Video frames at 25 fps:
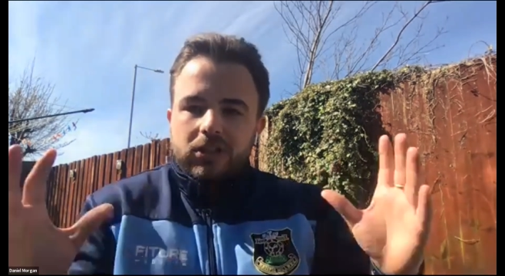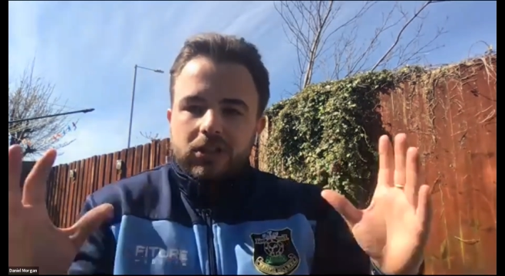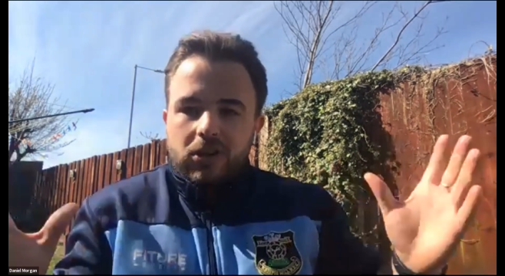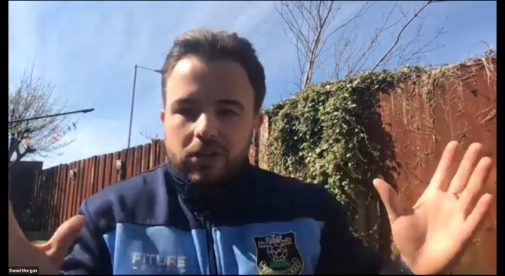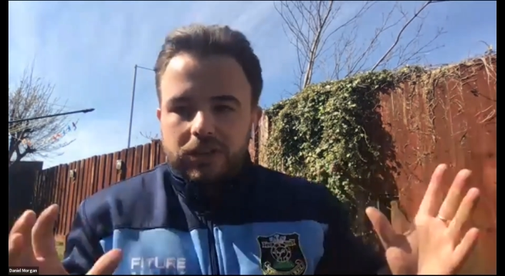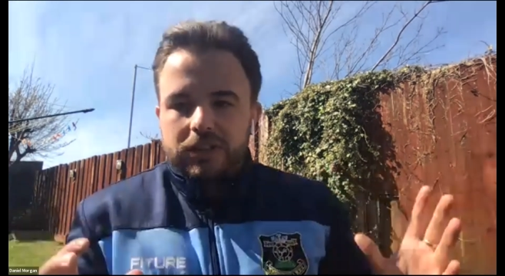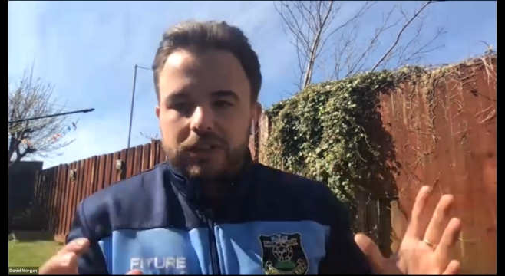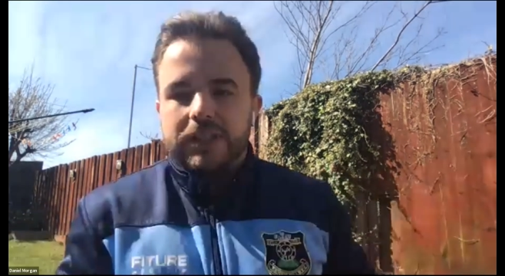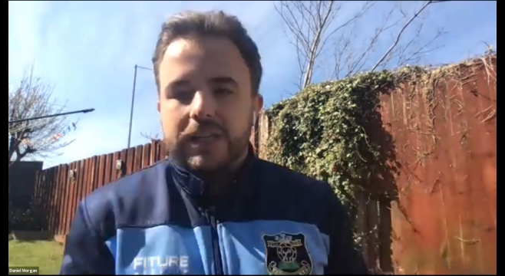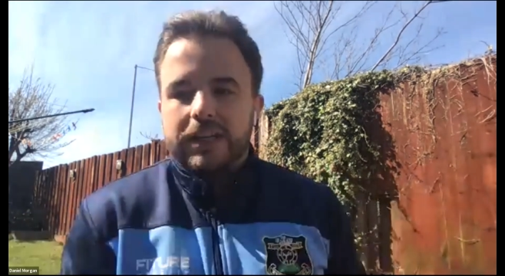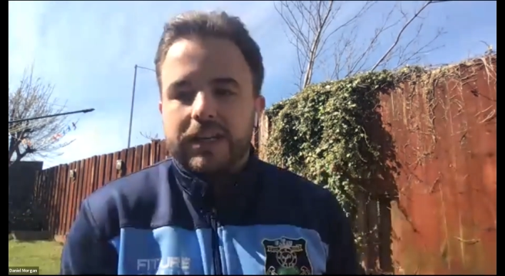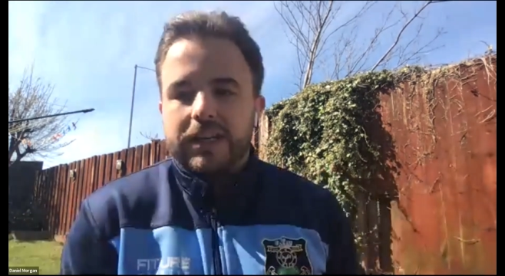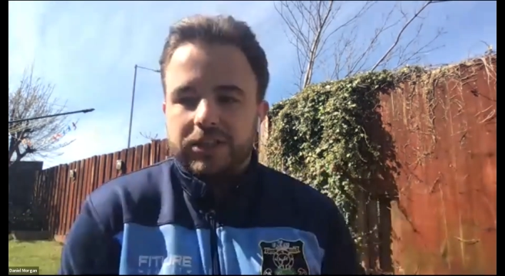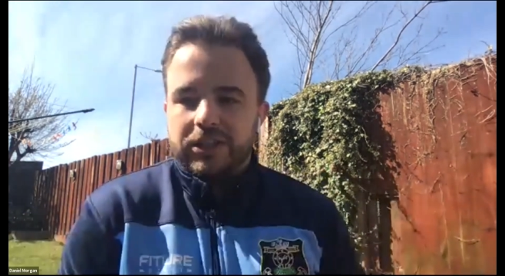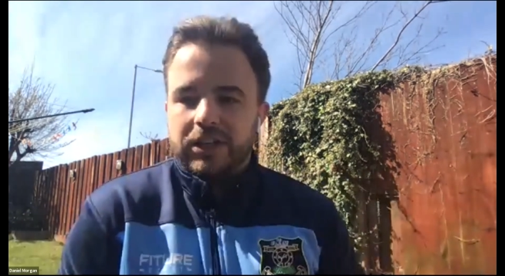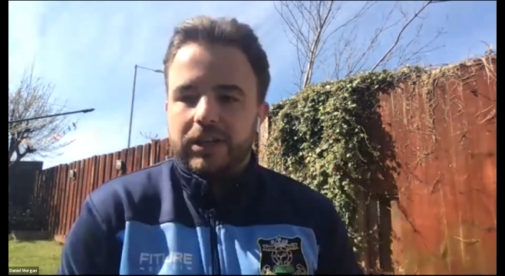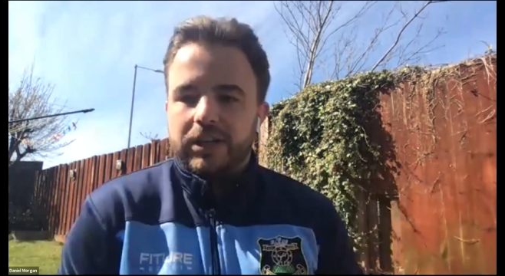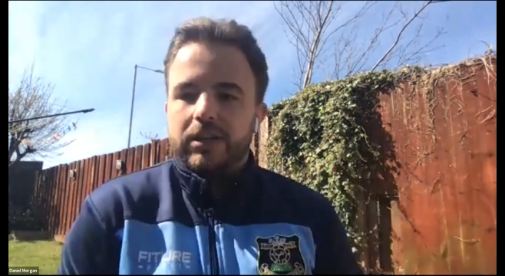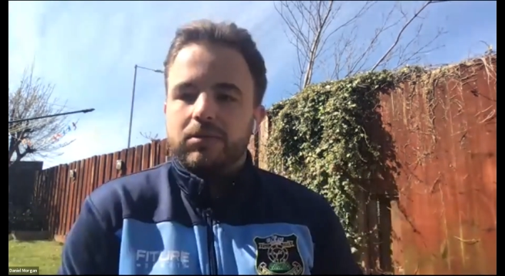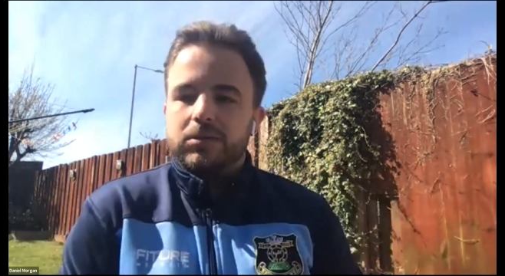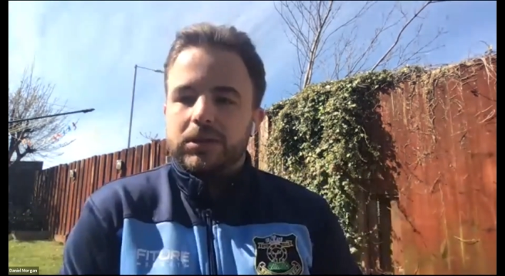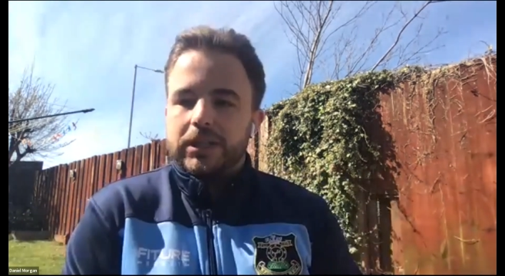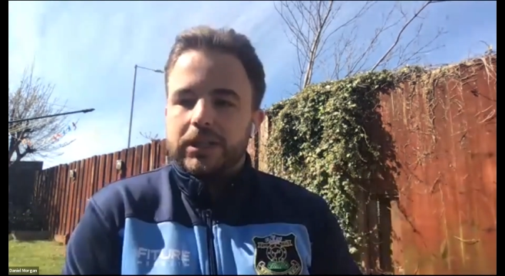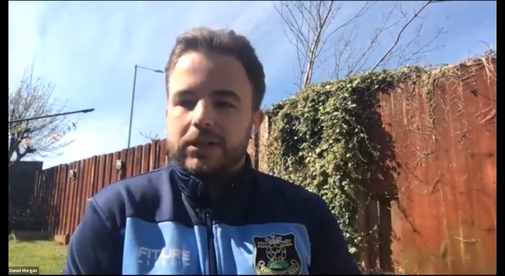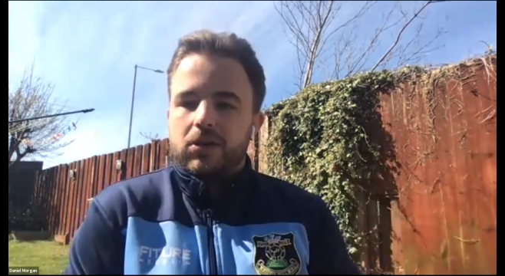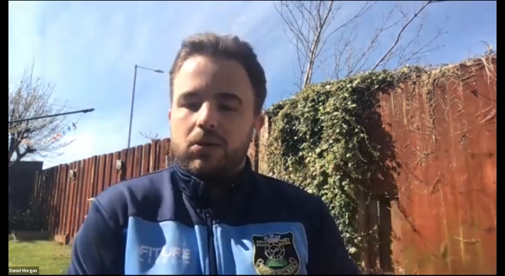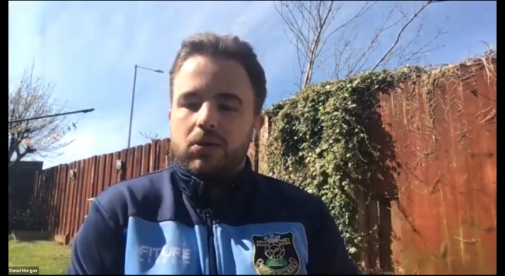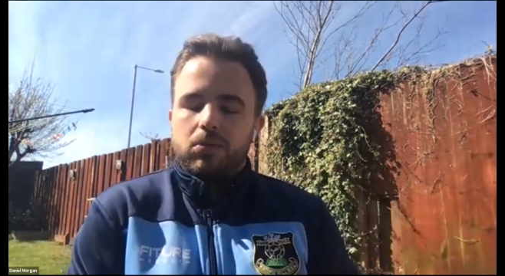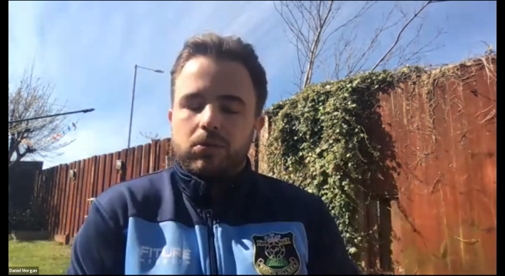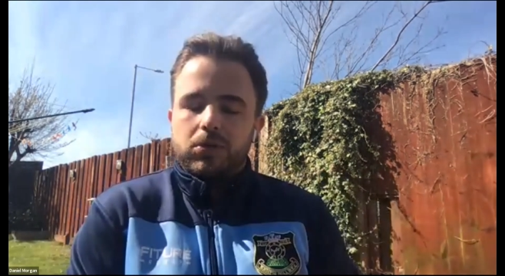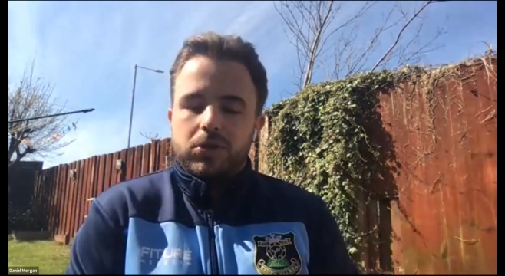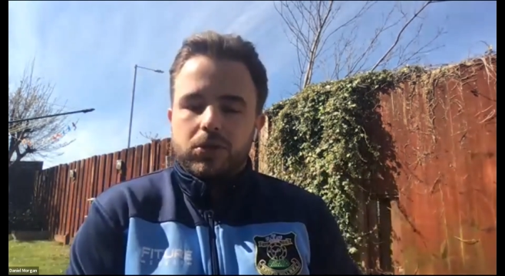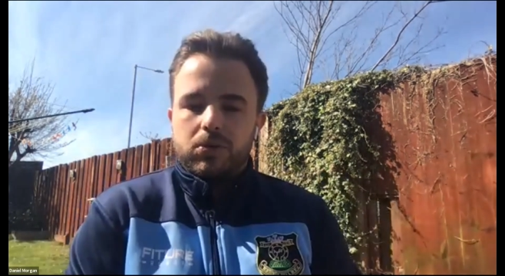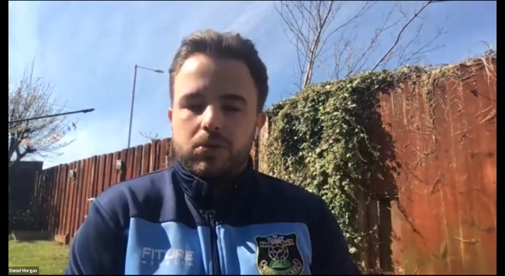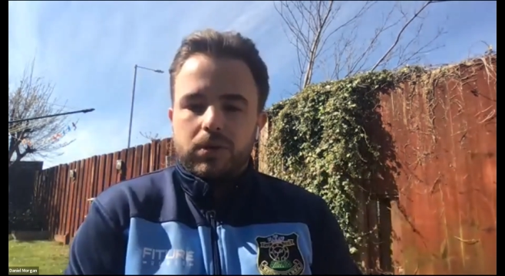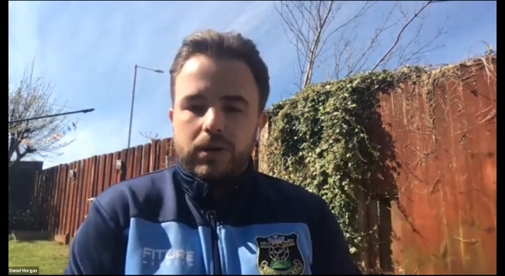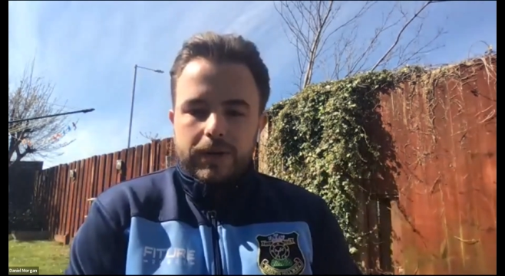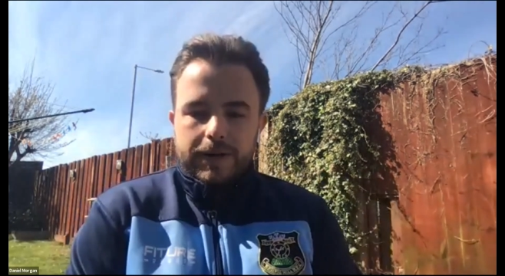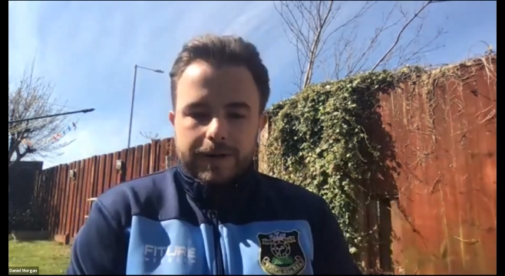consultation and it's like, oh, so